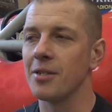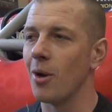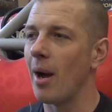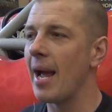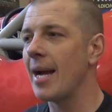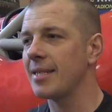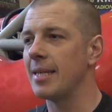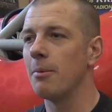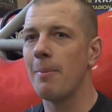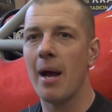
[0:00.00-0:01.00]
So I asked
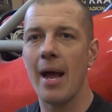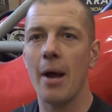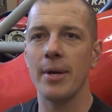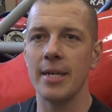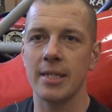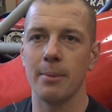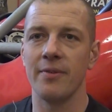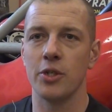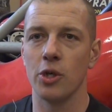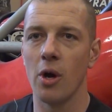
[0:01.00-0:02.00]
him about how he did some
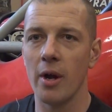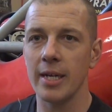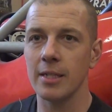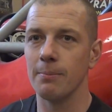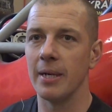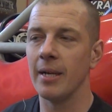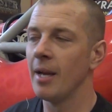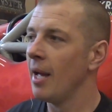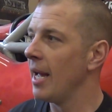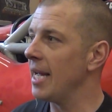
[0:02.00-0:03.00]
of his drawings, but
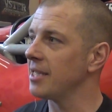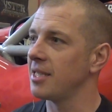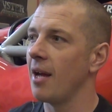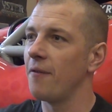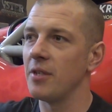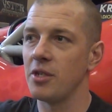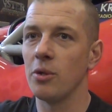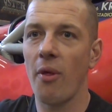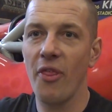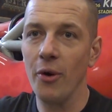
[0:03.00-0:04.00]
his stuff is, you
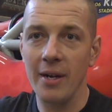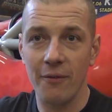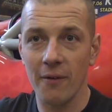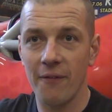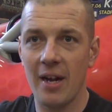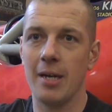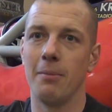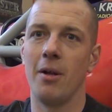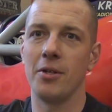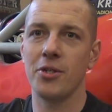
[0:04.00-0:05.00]
know, 30-foot fireballs.